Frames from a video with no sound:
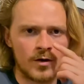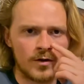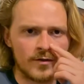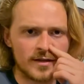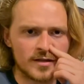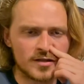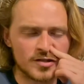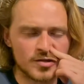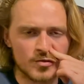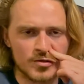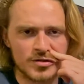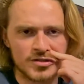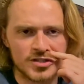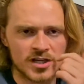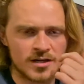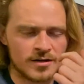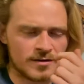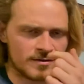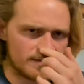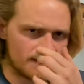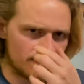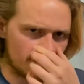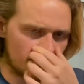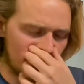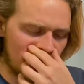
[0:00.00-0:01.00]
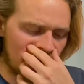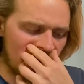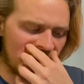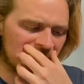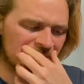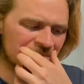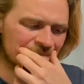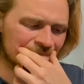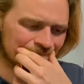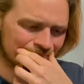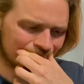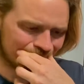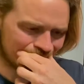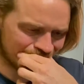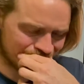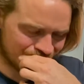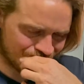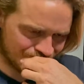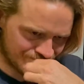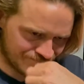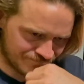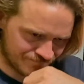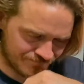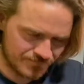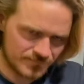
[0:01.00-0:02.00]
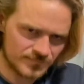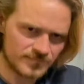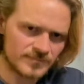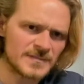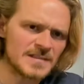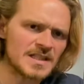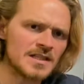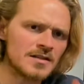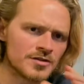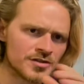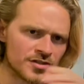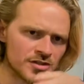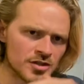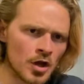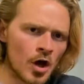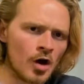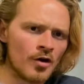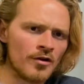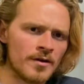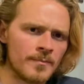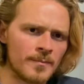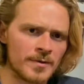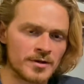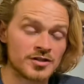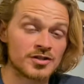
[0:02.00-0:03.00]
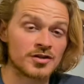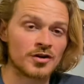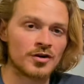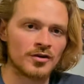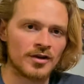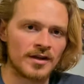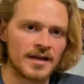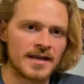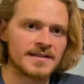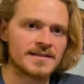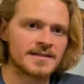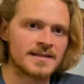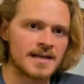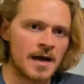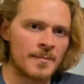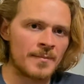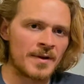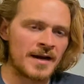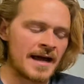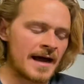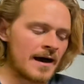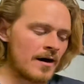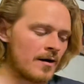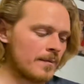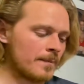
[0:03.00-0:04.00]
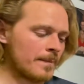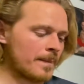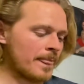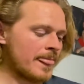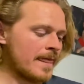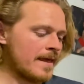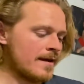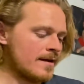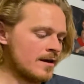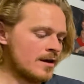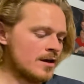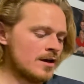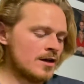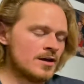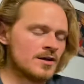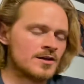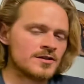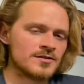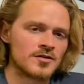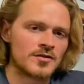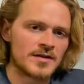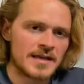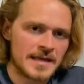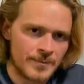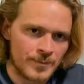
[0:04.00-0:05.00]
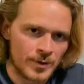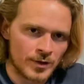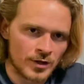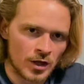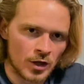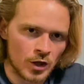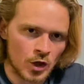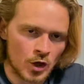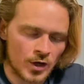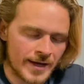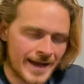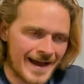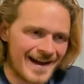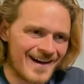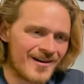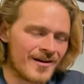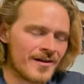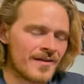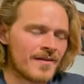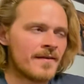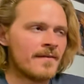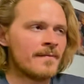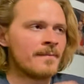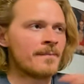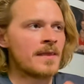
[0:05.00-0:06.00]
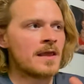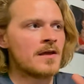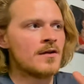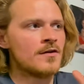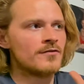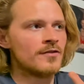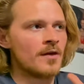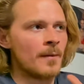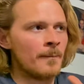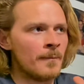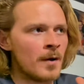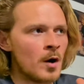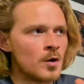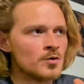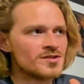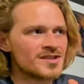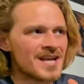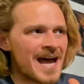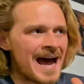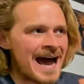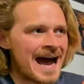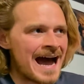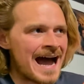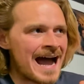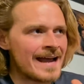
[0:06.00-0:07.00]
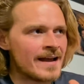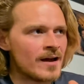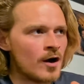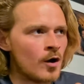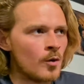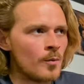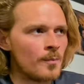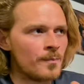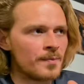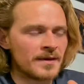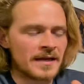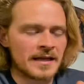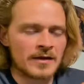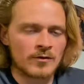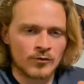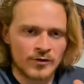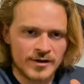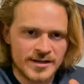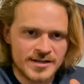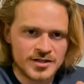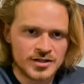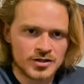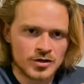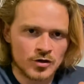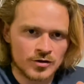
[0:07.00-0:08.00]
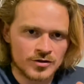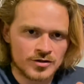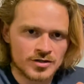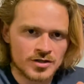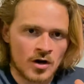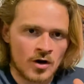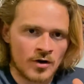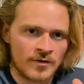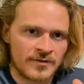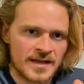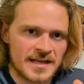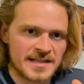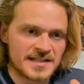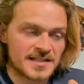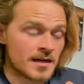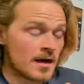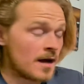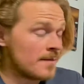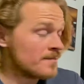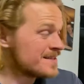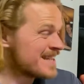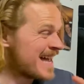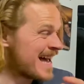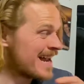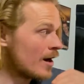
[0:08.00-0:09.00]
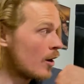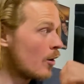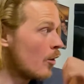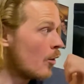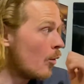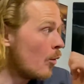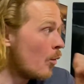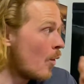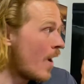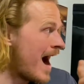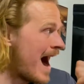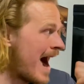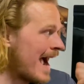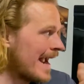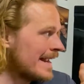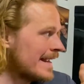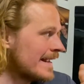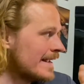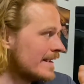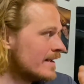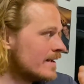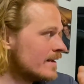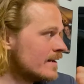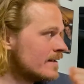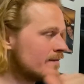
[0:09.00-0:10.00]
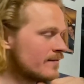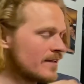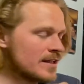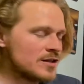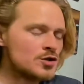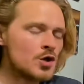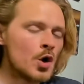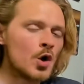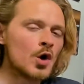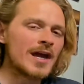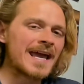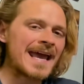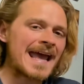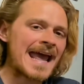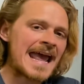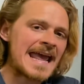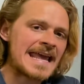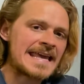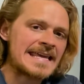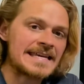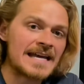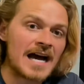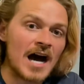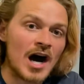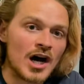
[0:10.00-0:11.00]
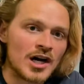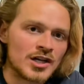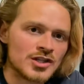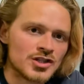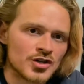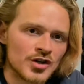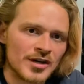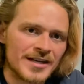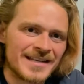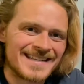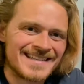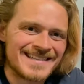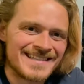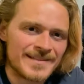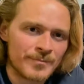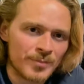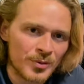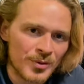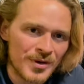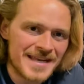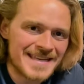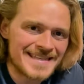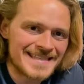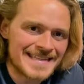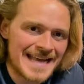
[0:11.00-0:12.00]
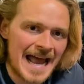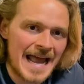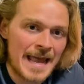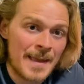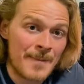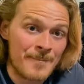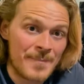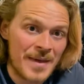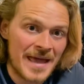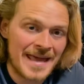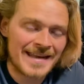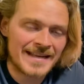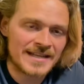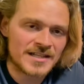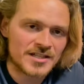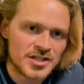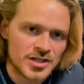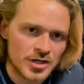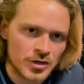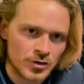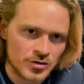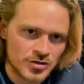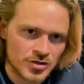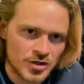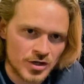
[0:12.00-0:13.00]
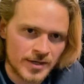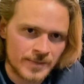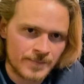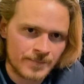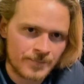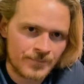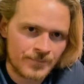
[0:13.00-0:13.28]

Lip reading: that's regenerative now. Slowly but surely it's coming out. So keep on the lookout. The most eye-opening research on this comes out of Hawaii. They took 800 pre-diabetic children